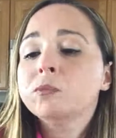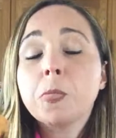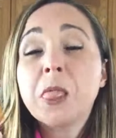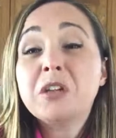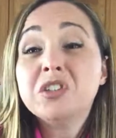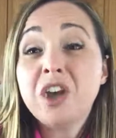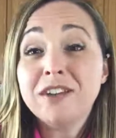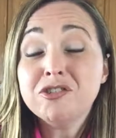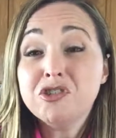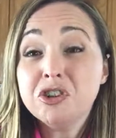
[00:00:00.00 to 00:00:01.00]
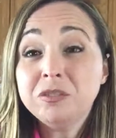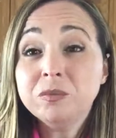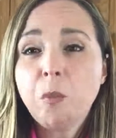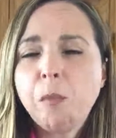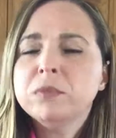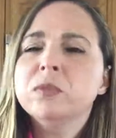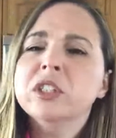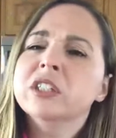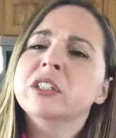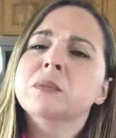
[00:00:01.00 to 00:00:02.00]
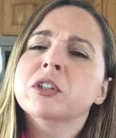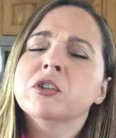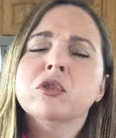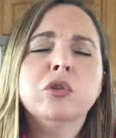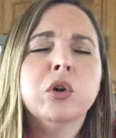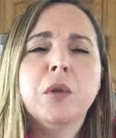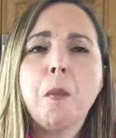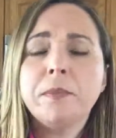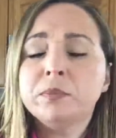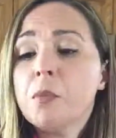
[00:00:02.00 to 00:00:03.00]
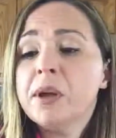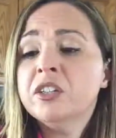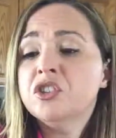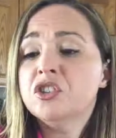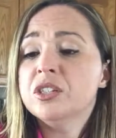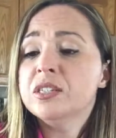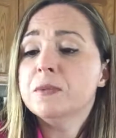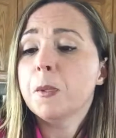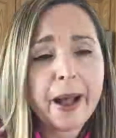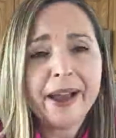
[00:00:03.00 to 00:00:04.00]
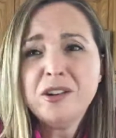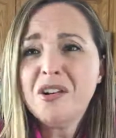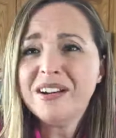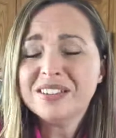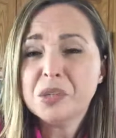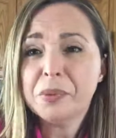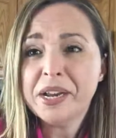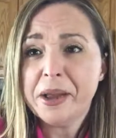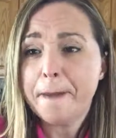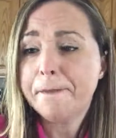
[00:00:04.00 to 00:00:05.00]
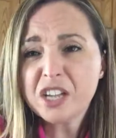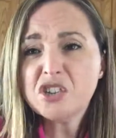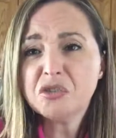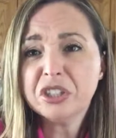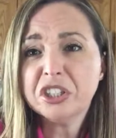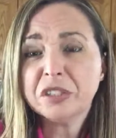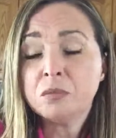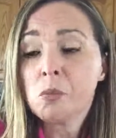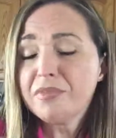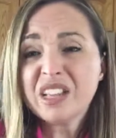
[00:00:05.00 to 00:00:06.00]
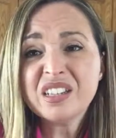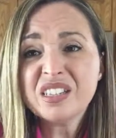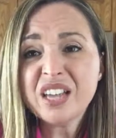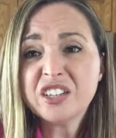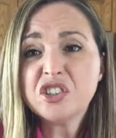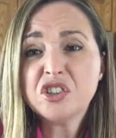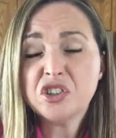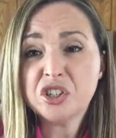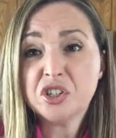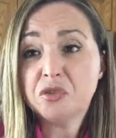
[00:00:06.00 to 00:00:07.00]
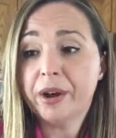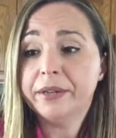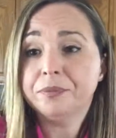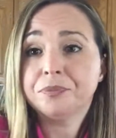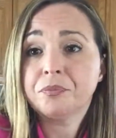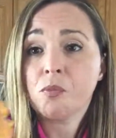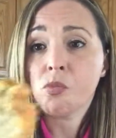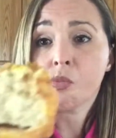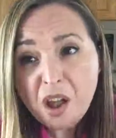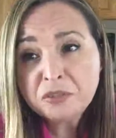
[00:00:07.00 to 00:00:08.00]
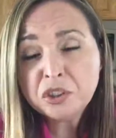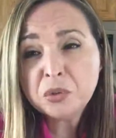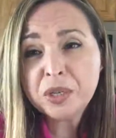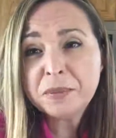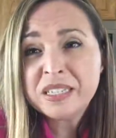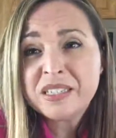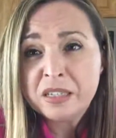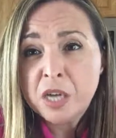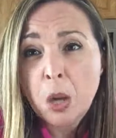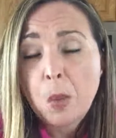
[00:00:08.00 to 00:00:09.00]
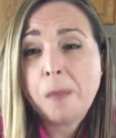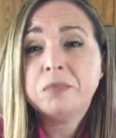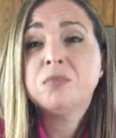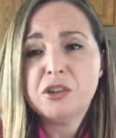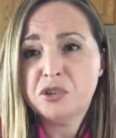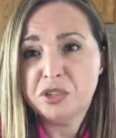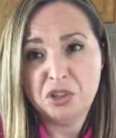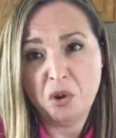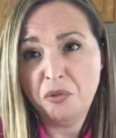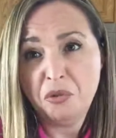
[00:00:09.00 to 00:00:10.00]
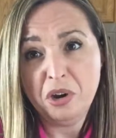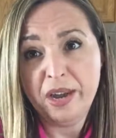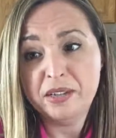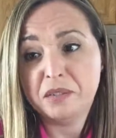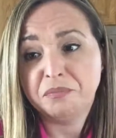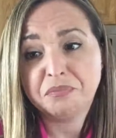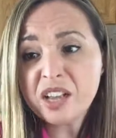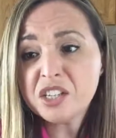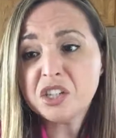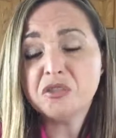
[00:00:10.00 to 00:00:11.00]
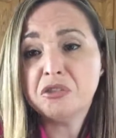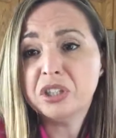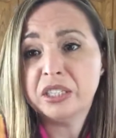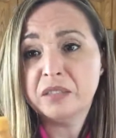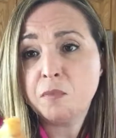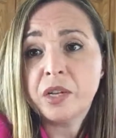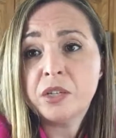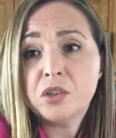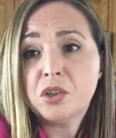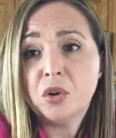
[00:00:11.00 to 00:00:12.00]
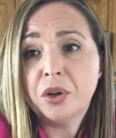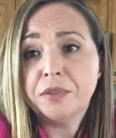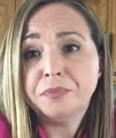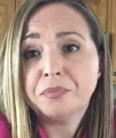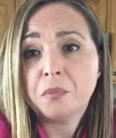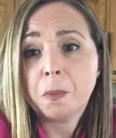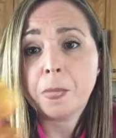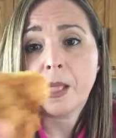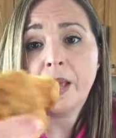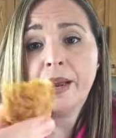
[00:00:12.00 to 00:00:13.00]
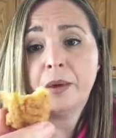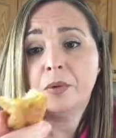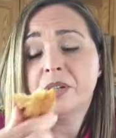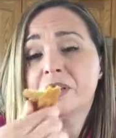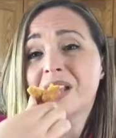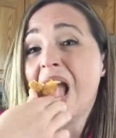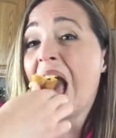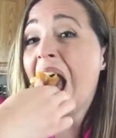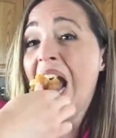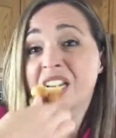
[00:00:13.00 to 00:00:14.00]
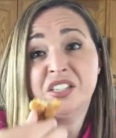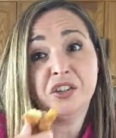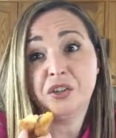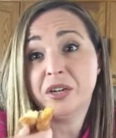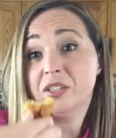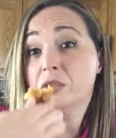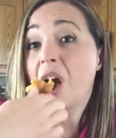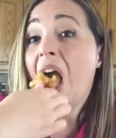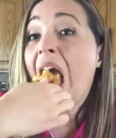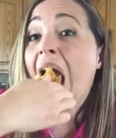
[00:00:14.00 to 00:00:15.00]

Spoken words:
The texture, the honey mustard is so good. It's just, I don't know how to explain it. It's really good. The texture is just right. If you don't want to make seitan, use the tofu, guys. It's so good. And I wouldn't steer you guys wrong.